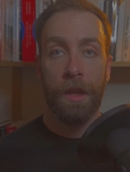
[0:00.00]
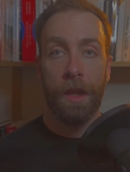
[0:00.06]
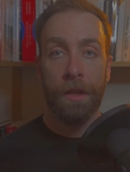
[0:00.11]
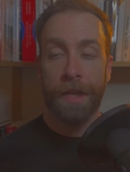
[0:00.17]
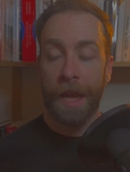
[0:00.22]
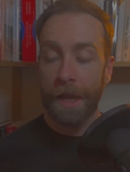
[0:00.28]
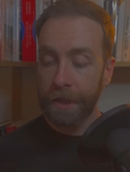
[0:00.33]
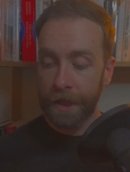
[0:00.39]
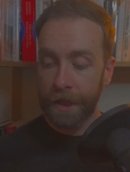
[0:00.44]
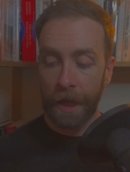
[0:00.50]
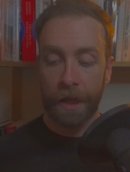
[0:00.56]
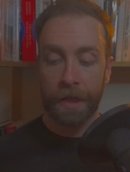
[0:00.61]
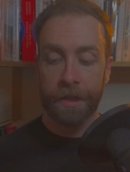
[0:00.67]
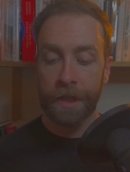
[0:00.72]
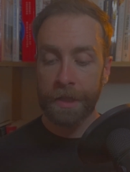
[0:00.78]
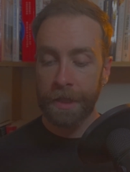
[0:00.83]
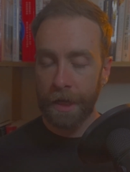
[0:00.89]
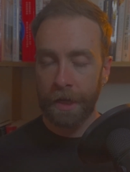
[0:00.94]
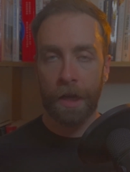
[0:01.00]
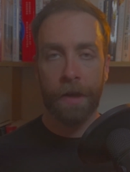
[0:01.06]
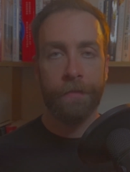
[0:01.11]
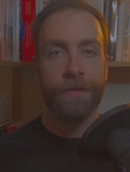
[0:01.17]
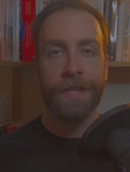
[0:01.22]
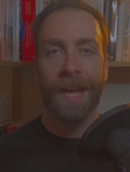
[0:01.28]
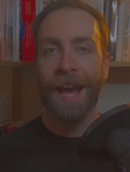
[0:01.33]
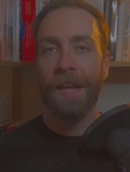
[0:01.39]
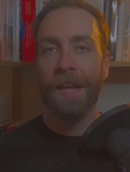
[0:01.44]
10 seconds is
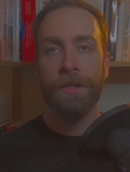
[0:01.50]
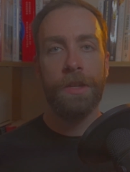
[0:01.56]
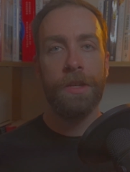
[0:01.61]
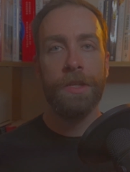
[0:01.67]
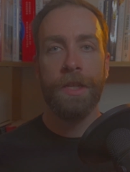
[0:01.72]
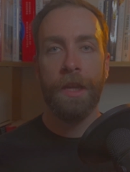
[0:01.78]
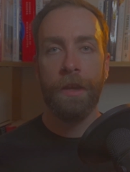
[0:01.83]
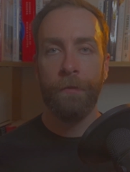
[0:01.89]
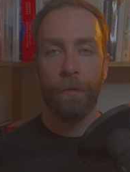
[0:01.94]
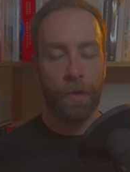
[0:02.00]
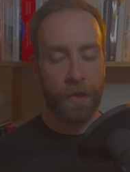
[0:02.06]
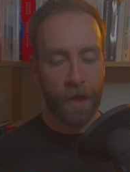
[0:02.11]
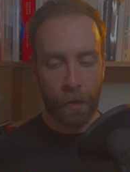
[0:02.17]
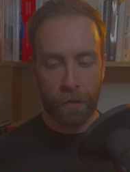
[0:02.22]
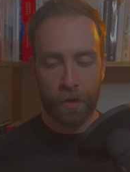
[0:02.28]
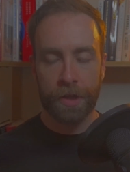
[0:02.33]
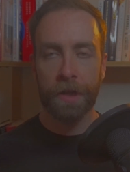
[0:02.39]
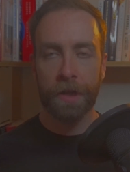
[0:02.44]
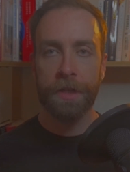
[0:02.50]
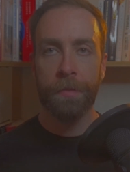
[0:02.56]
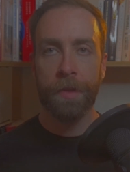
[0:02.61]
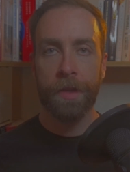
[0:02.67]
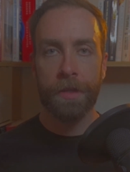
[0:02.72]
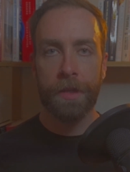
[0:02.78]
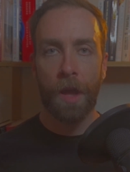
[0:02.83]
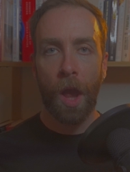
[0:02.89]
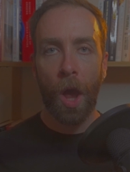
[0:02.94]
enough to ask yourself without
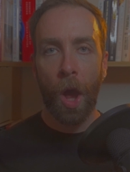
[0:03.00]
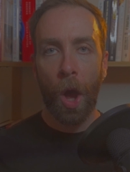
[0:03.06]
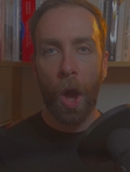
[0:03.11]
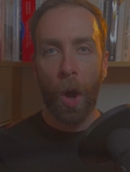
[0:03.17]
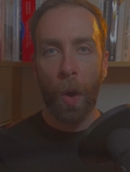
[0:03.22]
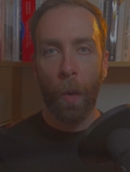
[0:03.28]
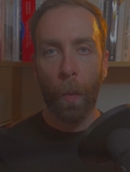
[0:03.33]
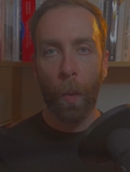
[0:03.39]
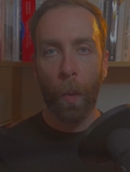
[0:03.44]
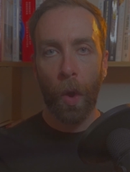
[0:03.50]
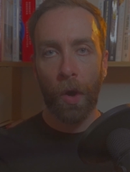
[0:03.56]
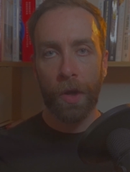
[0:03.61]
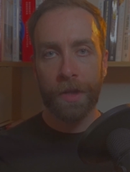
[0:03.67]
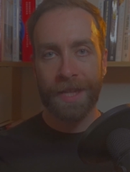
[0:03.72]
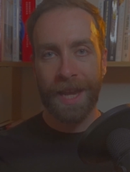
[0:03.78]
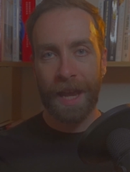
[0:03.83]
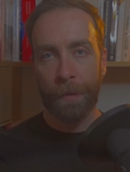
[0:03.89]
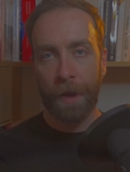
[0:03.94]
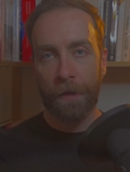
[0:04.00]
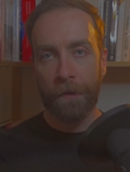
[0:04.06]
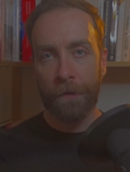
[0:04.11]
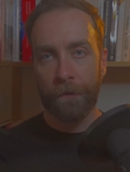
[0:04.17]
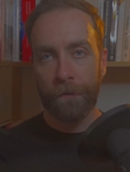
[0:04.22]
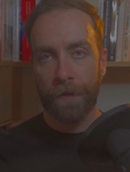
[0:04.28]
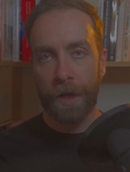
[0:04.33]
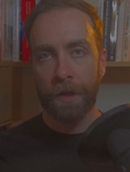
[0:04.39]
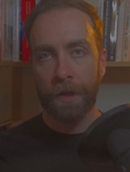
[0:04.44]
judgment, what am I
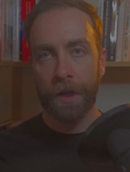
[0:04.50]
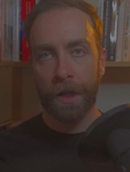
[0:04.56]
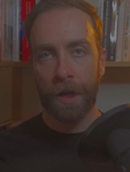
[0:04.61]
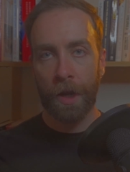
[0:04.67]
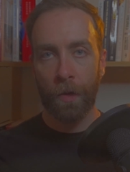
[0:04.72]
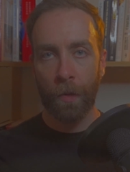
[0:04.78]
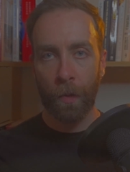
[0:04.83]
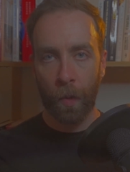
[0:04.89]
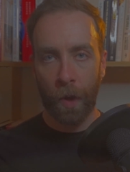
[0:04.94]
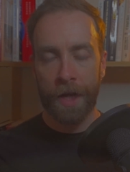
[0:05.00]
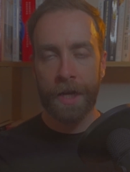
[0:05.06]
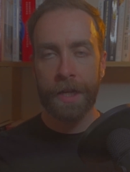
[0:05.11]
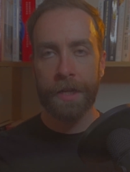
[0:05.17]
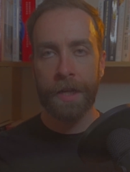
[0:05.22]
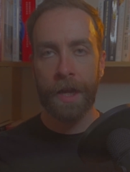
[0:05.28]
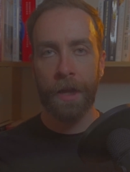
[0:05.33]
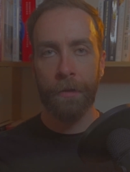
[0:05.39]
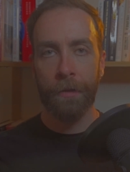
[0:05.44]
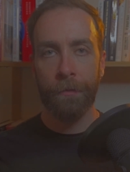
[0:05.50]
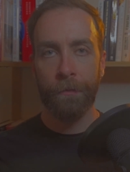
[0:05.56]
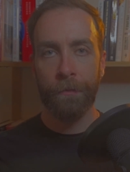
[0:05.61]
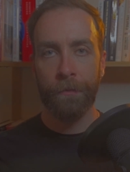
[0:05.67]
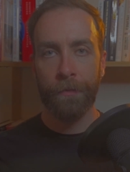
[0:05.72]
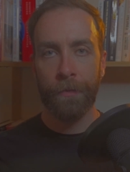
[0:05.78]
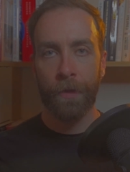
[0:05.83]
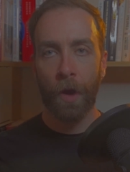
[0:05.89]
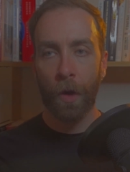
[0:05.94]
feeling right now?
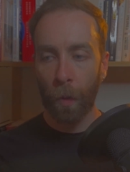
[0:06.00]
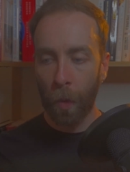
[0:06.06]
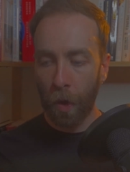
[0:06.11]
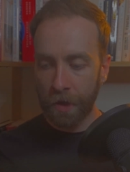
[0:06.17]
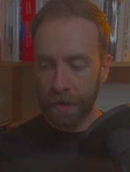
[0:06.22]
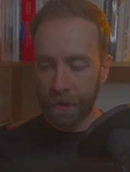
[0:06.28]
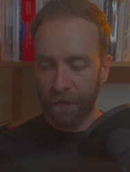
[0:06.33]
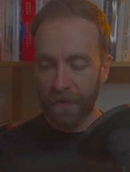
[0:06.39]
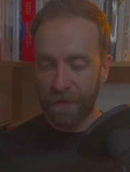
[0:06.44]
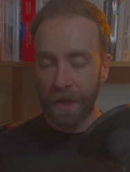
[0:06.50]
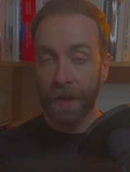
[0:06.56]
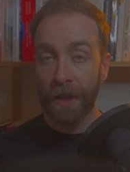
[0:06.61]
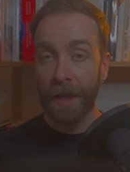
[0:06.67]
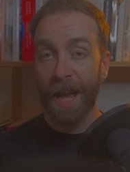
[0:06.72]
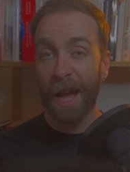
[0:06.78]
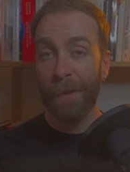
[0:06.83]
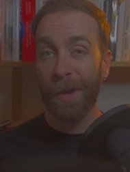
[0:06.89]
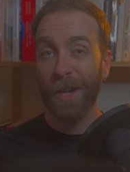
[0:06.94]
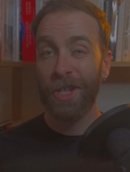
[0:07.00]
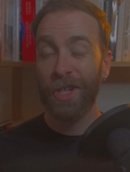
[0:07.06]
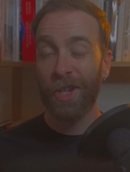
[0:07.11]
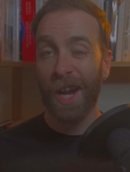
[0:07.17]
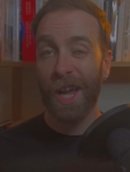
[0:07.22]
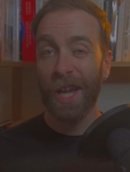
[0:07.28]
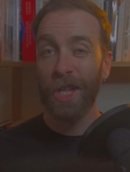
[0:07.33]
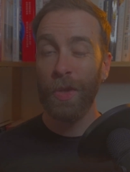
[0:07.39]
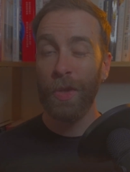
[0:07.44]
Or what feeling am I
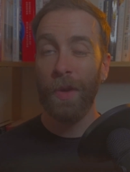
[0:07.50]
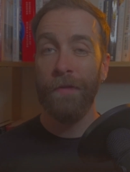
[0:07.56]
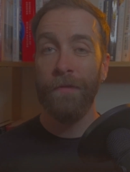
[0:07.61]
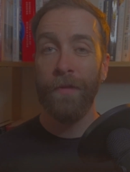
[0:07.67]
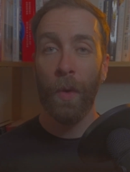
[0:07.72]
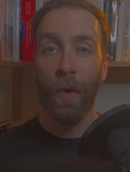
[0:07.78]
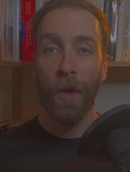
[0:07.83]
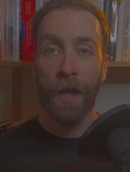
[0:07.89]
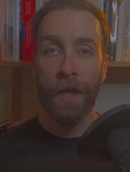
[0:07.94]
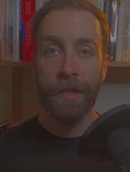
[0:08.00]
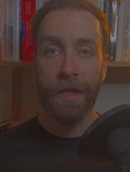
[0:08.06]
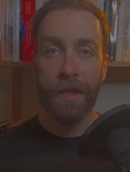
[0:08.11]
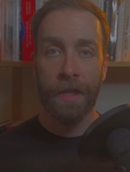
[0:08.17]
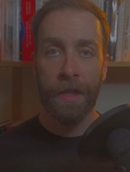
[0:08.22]
trying to avoid?